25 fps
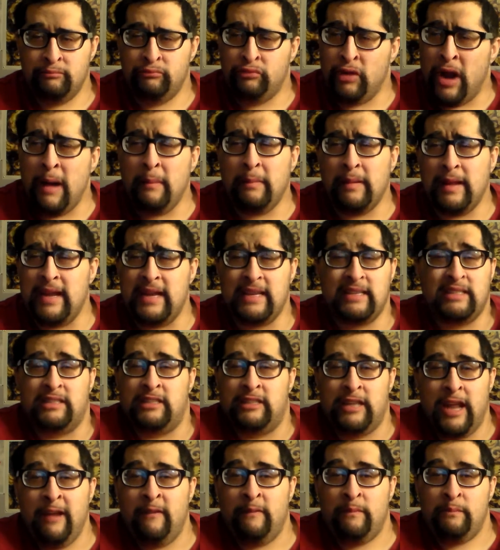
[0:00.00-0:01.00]
probably his
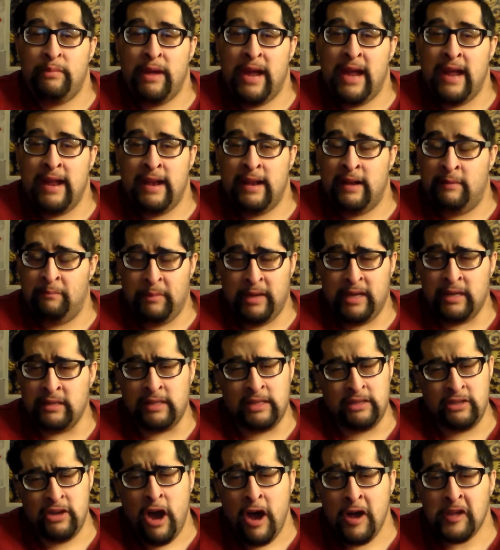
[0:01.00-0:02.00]
deathbed, and because
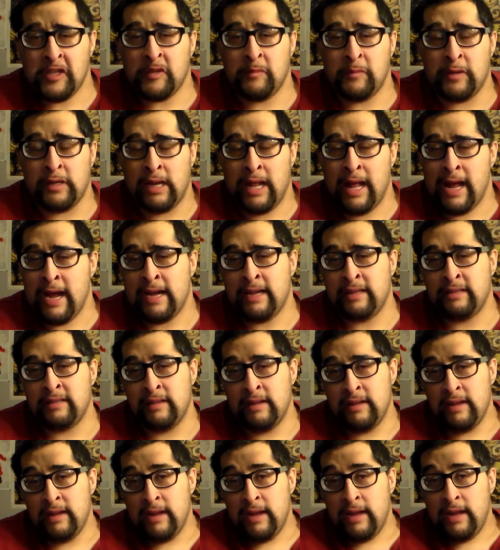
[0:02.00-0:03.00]
he's
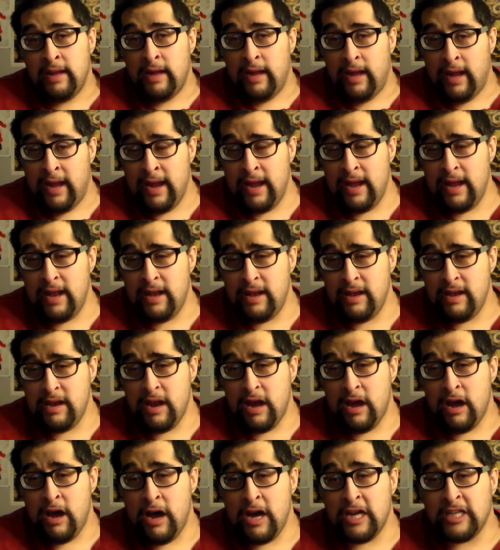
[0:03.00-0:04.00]
hospitalized in
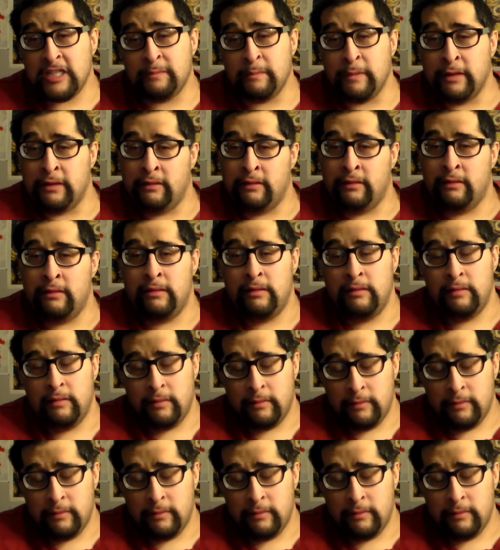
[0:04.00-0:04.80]
the hospital.